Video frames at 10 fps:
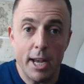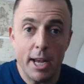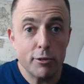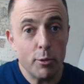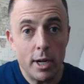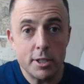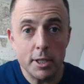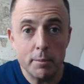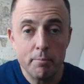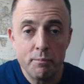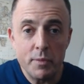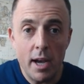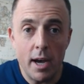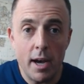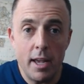Thanks for watching.
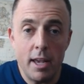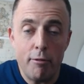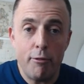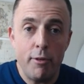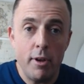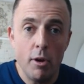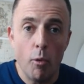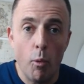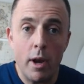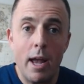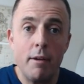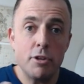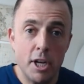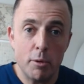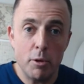If what I've
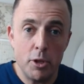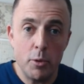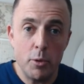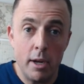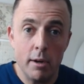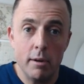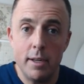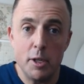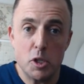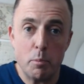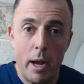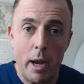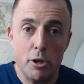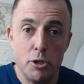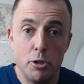shared with you here
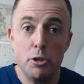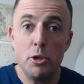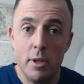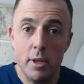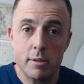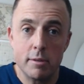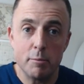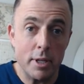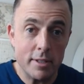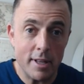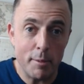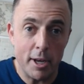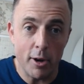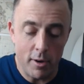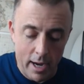inspires you to do this, please let
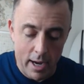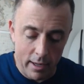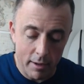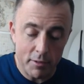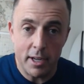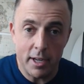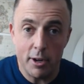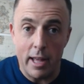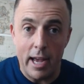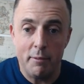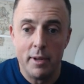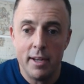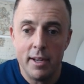me know. I'd love to hear that.